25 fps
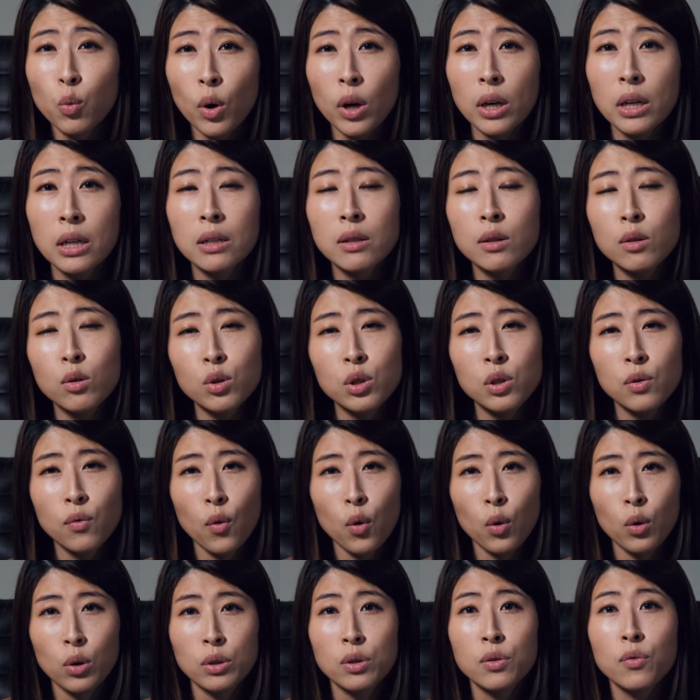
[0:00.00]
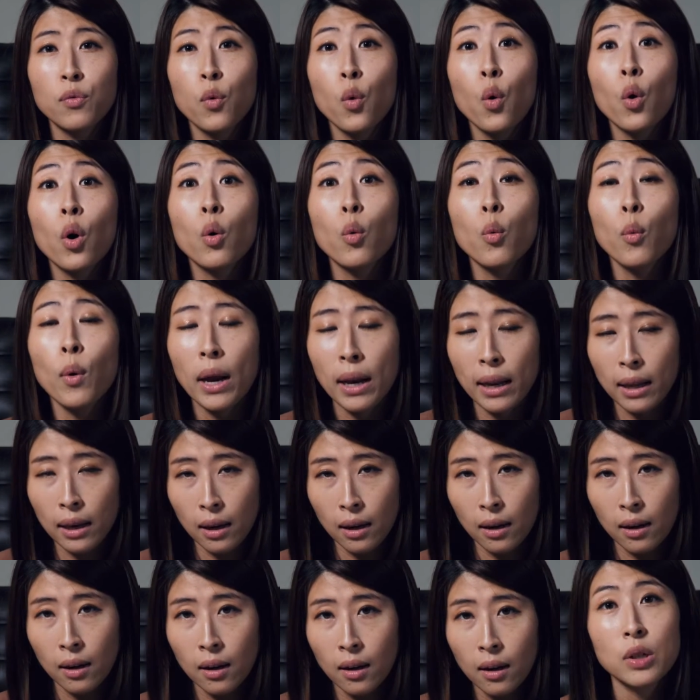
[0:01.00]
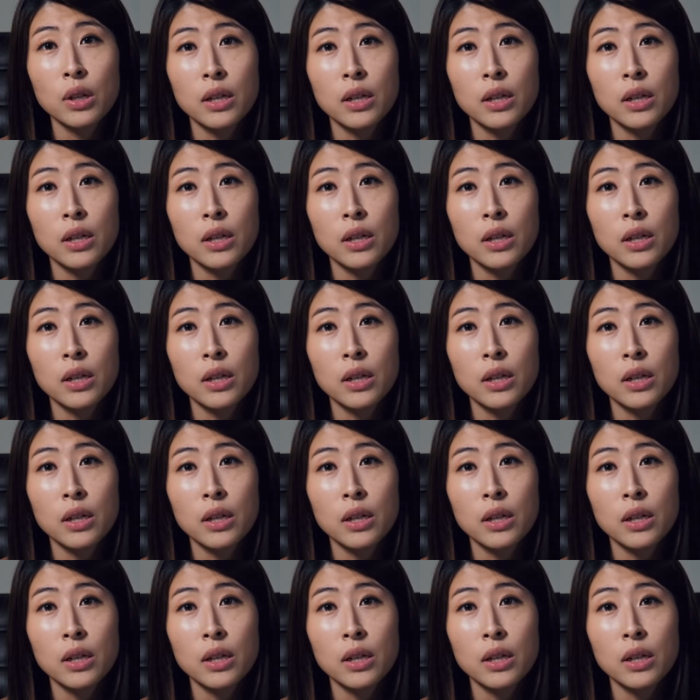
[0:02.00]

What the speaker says: wanted loose photos for wedding.